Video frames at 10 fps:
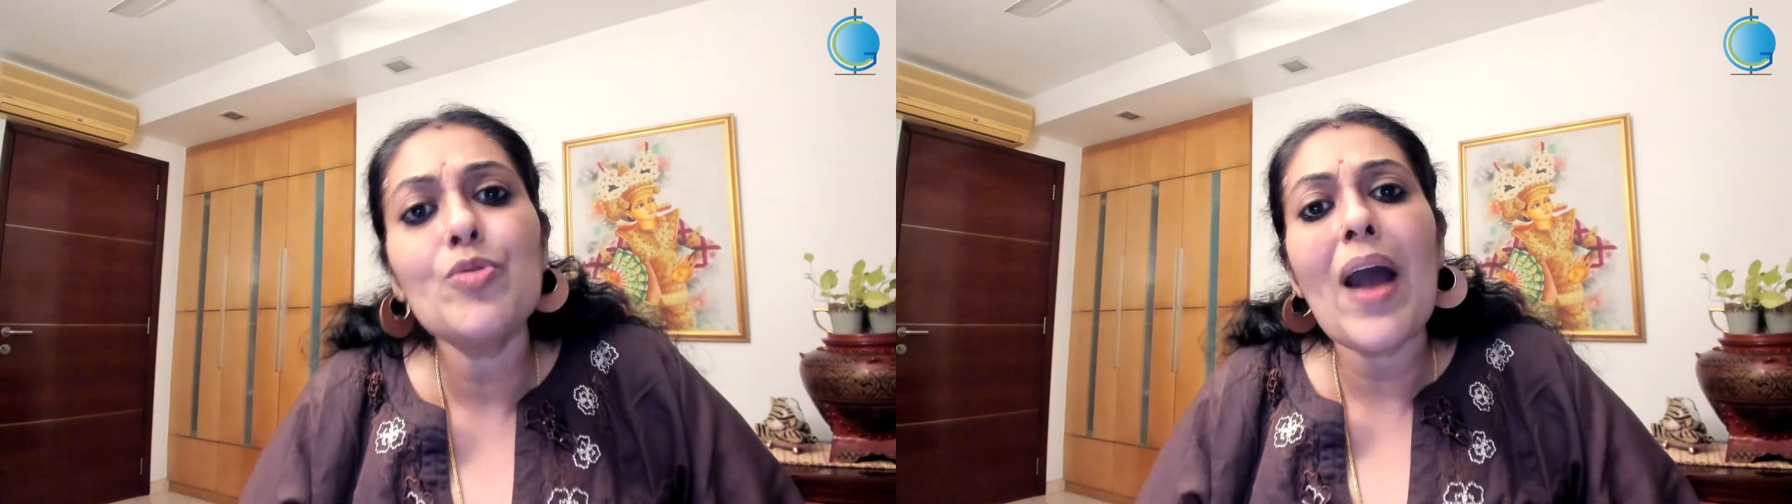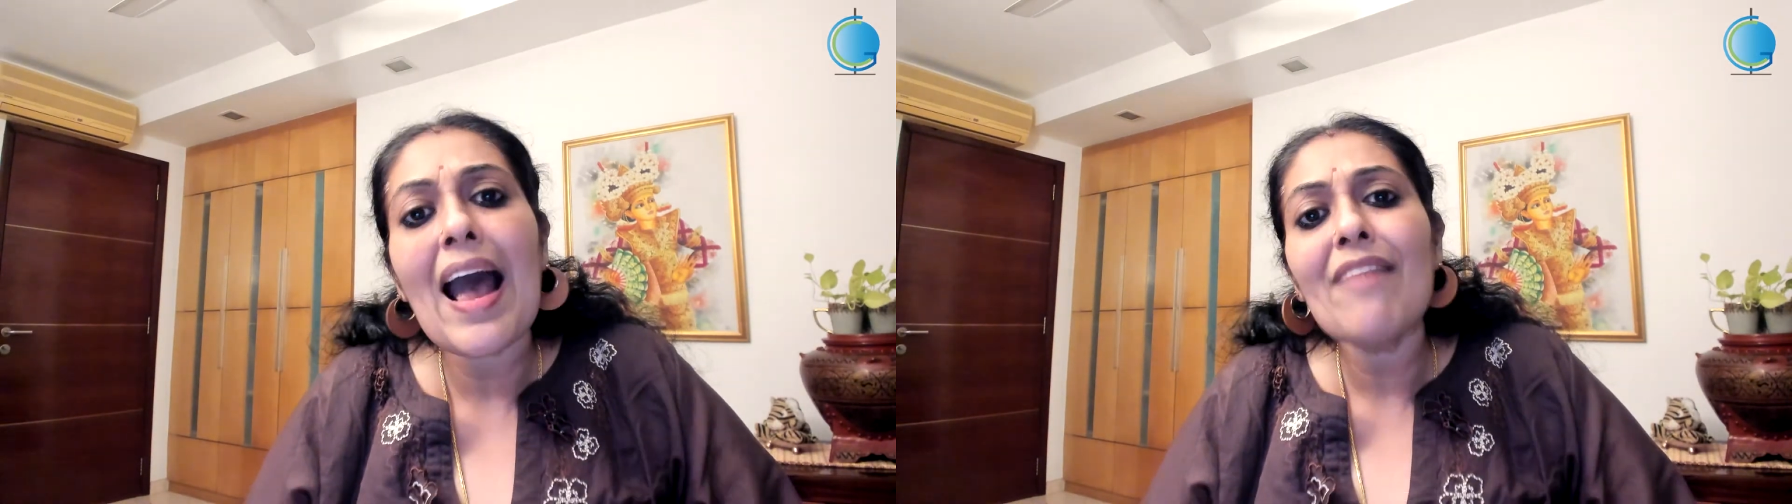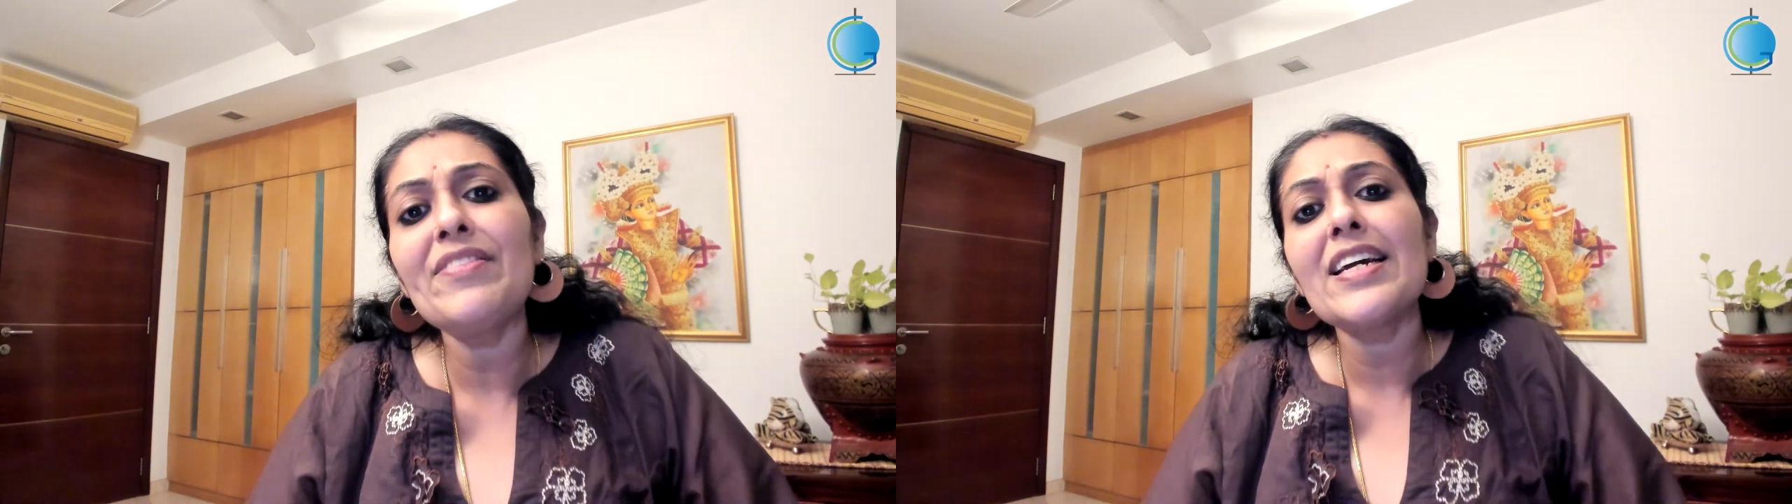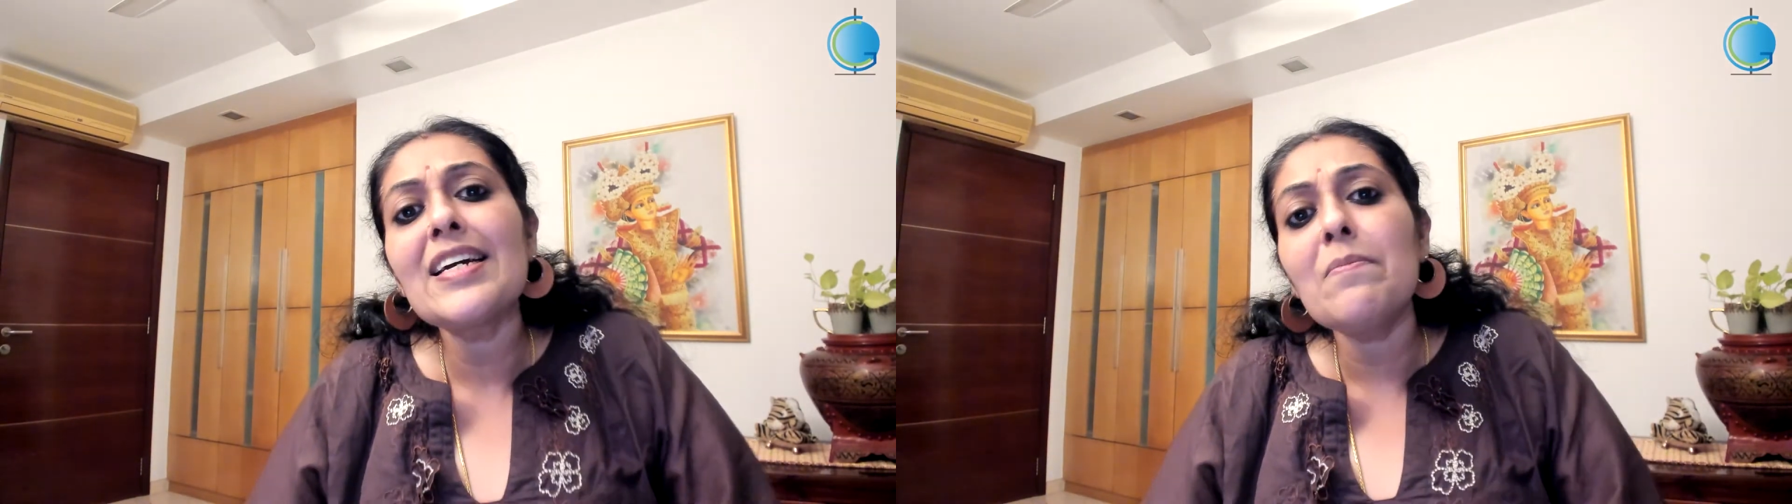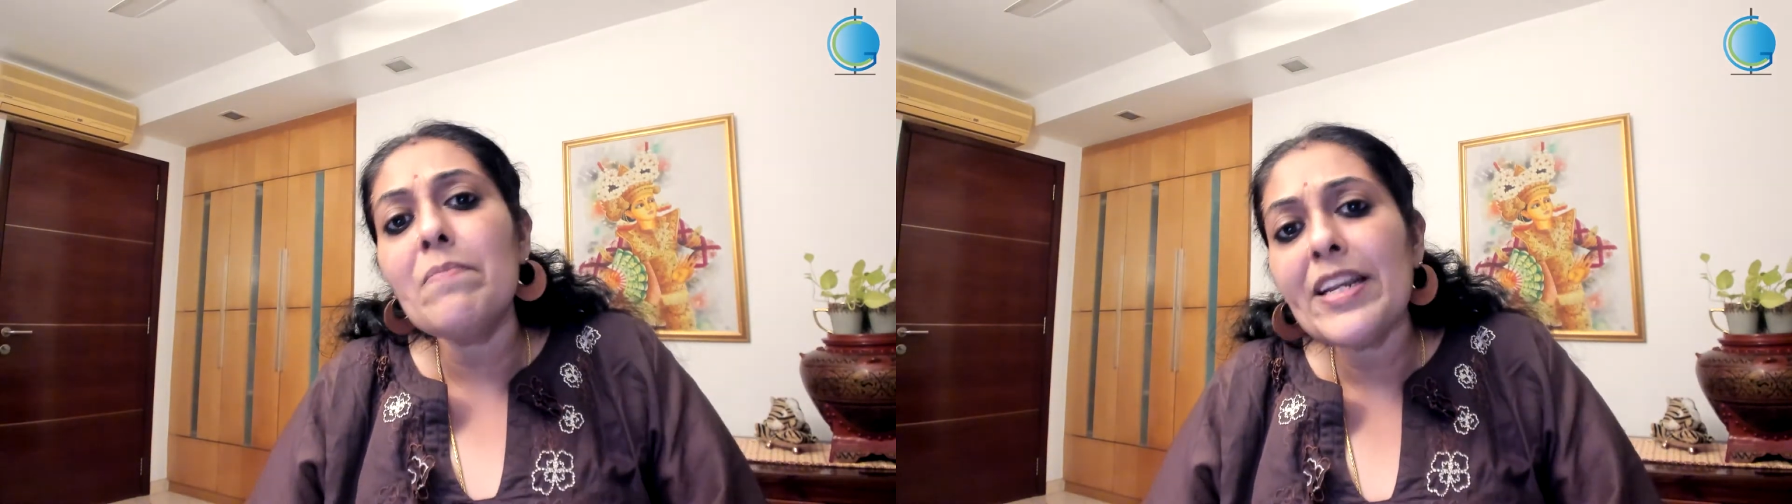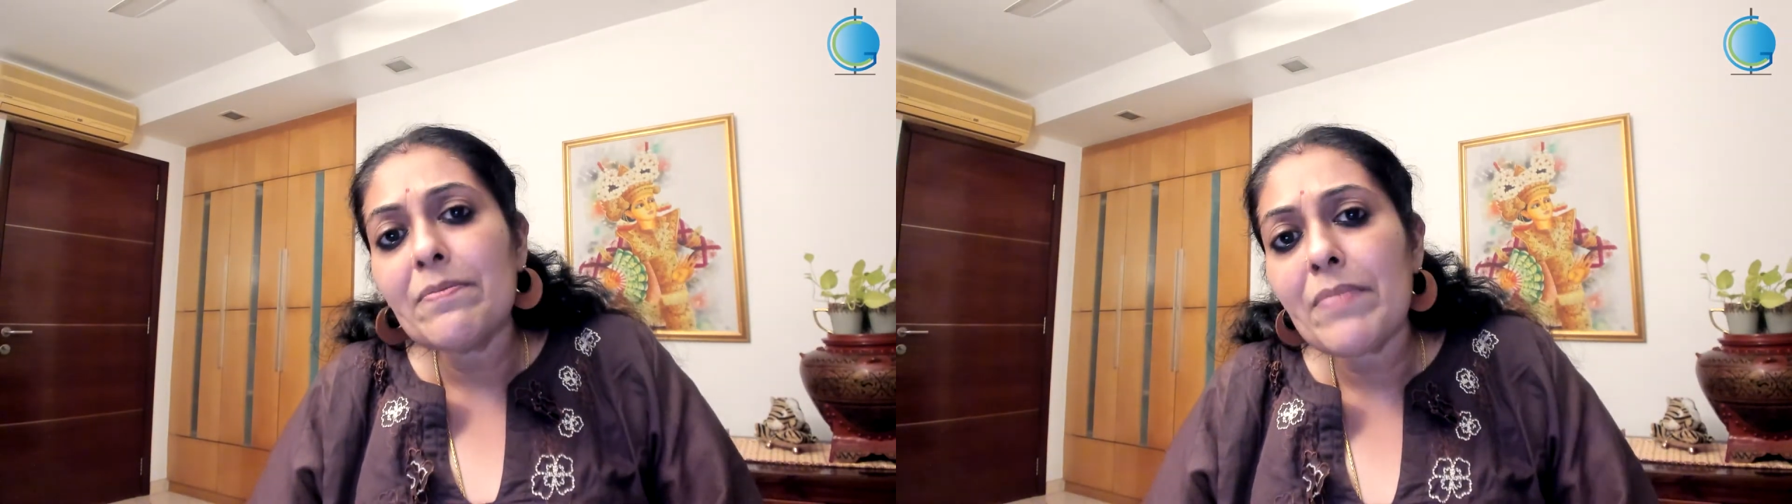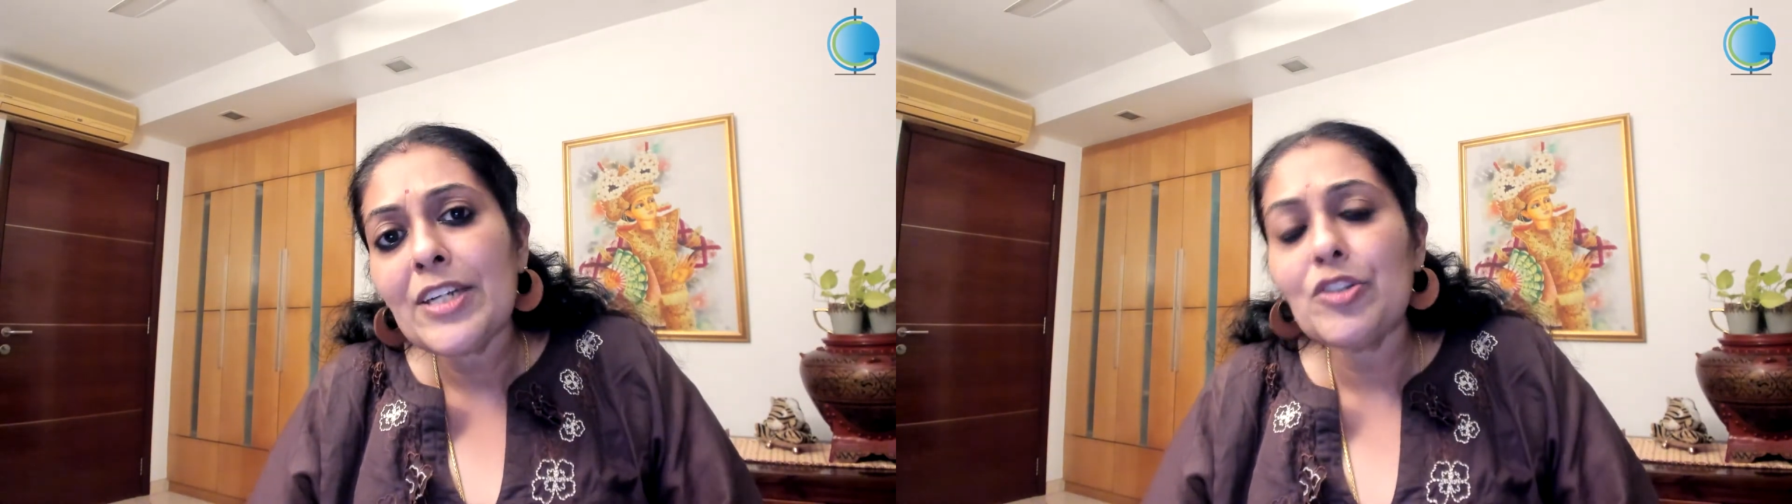have the commitment